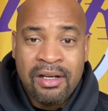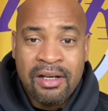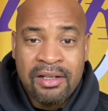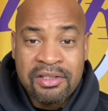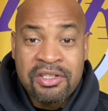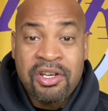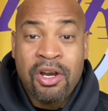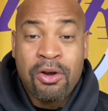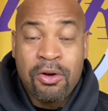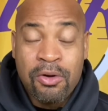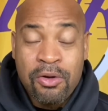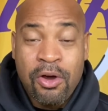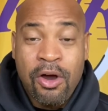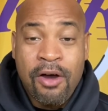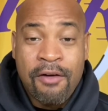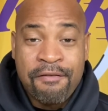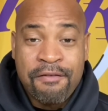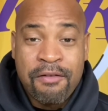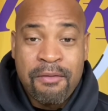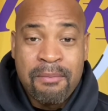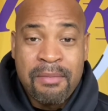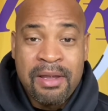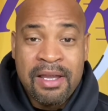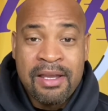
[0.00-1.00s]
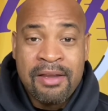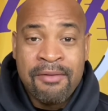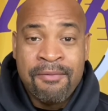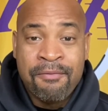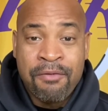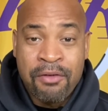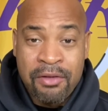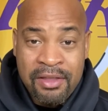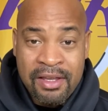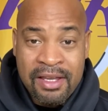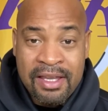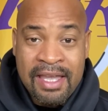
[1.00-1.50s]
turnoff for me
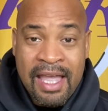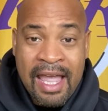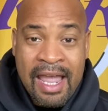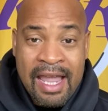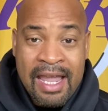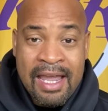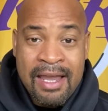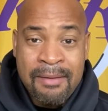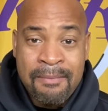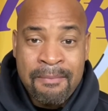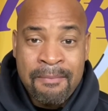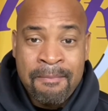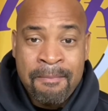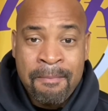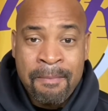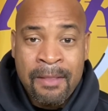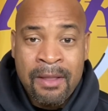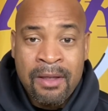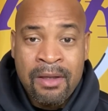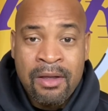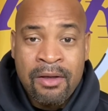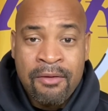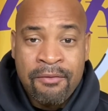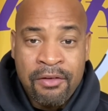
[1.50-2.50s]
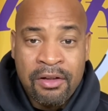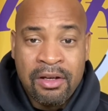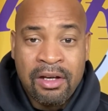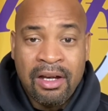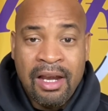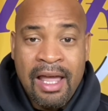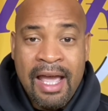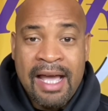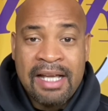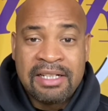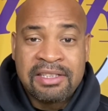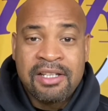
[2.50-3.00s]
for the game for the
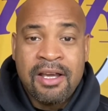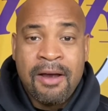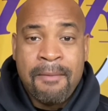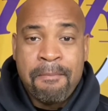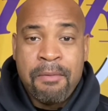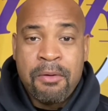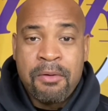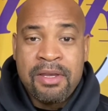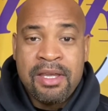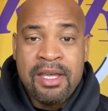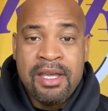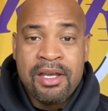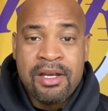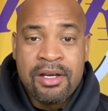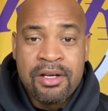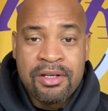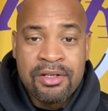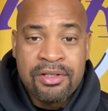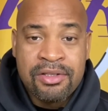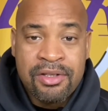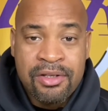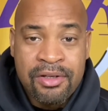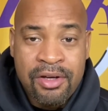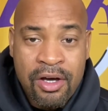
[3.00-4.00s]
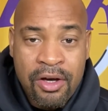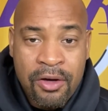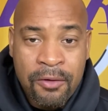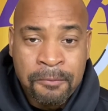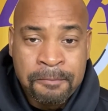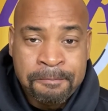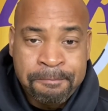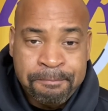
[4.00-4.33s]
last couple years. I